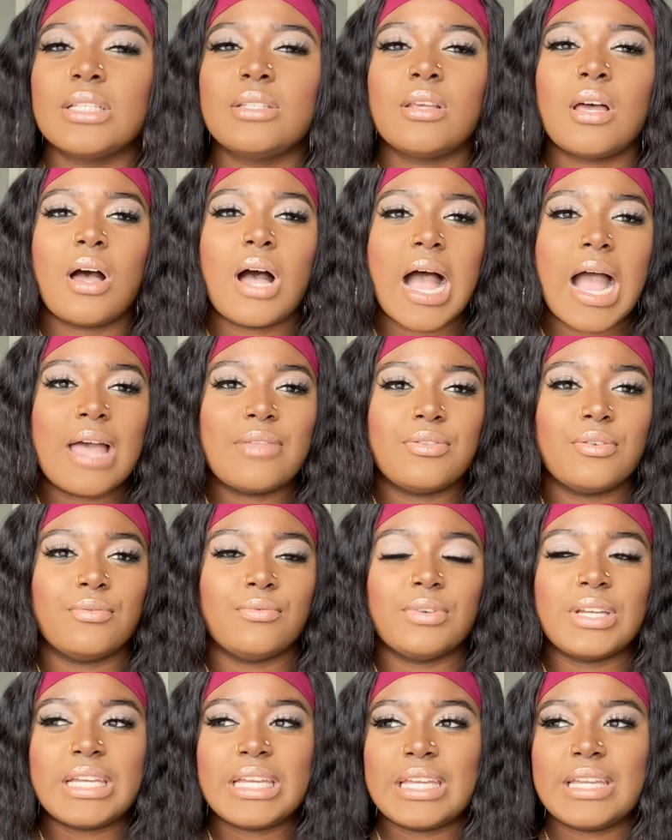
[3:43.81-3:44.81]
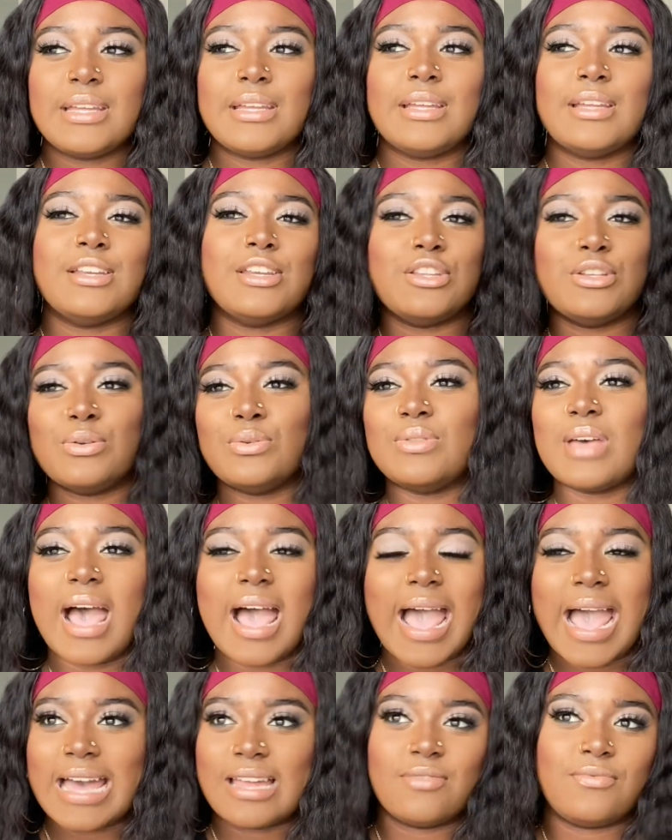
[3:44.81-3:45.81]
So I have to redo
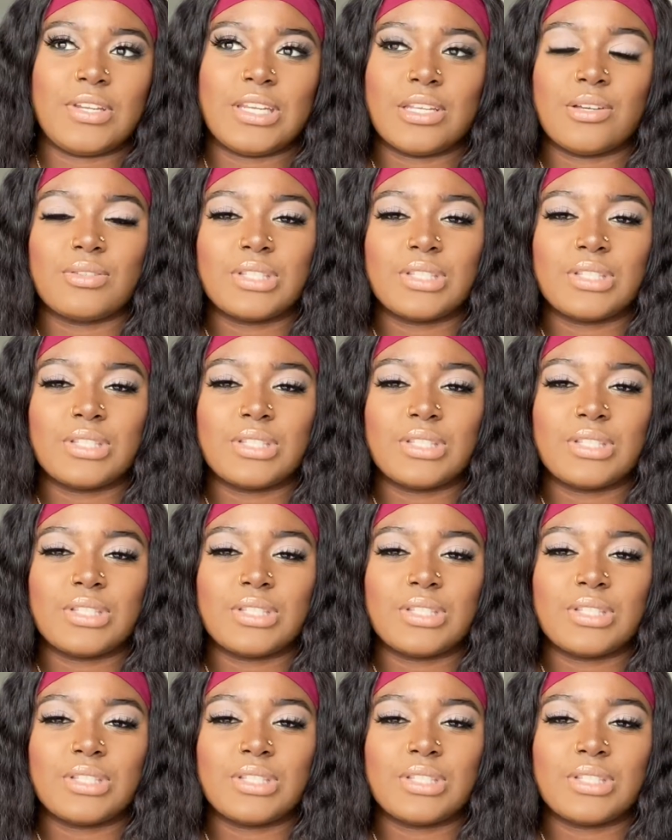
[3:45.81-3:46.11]
that ad video,